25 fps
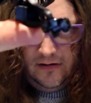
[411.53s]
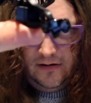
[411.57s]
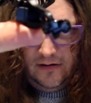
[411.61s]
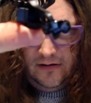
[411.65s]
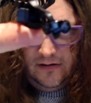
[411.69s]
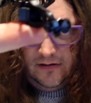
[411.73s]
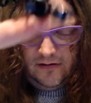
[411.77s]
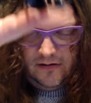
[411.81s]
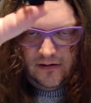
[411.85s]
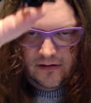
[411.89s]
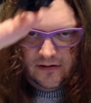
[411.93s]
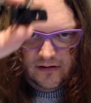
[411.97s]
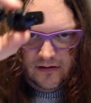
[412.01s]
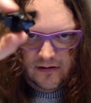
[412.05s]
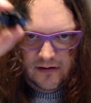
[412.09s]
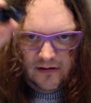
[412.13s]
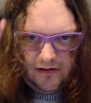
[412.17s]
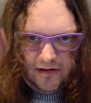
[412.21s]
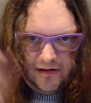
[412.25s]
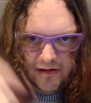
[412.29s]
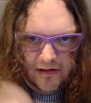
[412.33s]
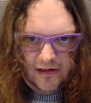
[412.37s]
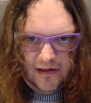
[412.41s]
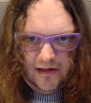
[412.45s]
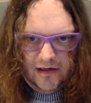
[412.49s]
so that
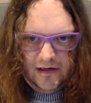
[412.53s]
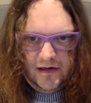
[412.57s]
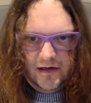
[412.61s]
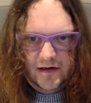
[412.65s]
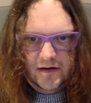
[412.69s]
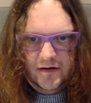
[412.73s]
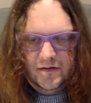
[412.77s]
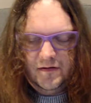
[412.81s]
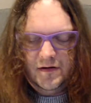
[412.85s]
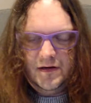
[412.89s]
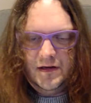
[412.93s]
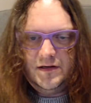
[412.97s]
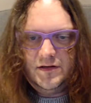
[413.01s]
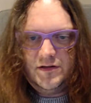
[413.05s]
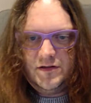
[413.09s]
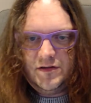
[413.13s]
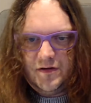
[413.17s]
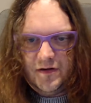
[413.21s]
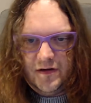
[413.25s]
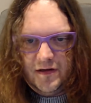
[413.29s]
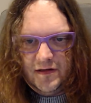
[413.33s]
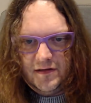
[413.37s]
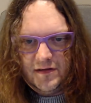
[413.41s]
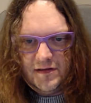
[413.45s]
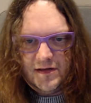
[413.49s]
it
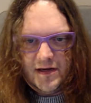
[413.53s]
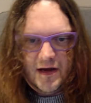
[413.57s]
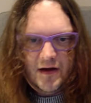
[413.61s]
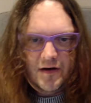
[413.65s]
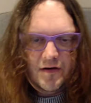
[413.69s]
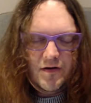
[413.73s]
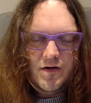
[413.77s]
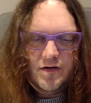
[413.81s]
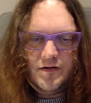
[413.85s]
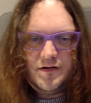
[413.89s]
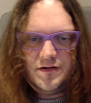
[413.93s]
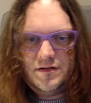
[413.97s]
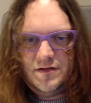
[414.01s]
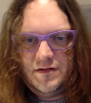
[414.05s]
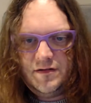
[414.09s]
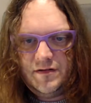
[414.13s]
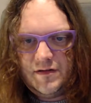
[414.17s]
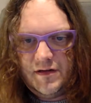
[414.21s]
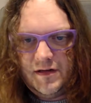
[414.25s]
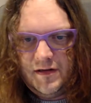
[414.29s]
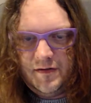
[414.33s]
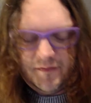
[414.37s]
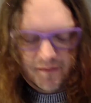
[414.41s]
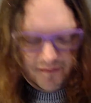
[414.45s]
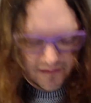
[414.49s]
shines out
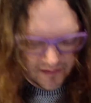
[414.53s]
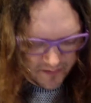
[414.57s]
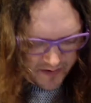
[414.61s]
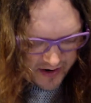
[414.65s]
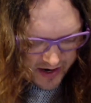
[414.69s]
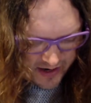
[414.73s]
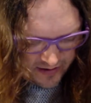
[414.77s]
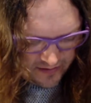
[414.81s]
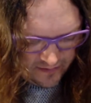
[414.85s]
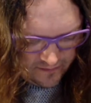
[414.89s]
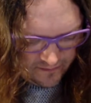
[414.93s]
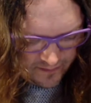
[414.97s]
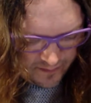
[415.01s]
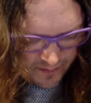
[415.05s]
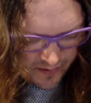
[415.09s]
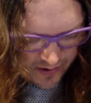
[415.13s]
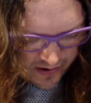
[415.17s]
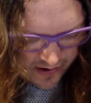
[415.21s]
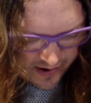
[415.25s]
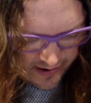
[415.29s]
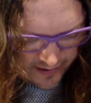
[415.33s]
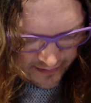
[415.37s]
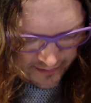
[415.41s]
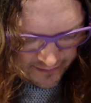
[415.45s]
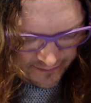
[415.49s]
horizontally from the back of your
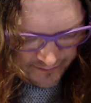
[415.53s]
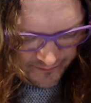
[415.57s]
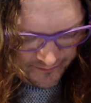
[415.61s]
bike.